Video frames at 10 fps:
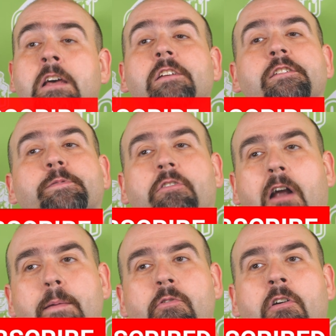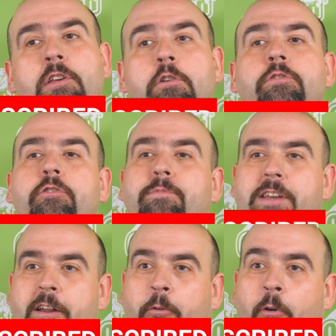subscribe to our YouTube
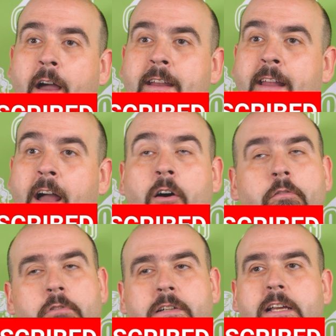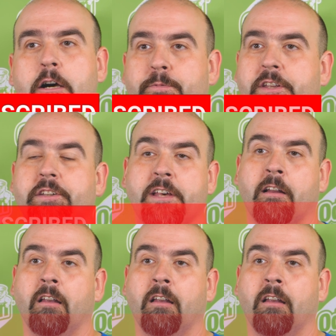channel right now. It really helps us out a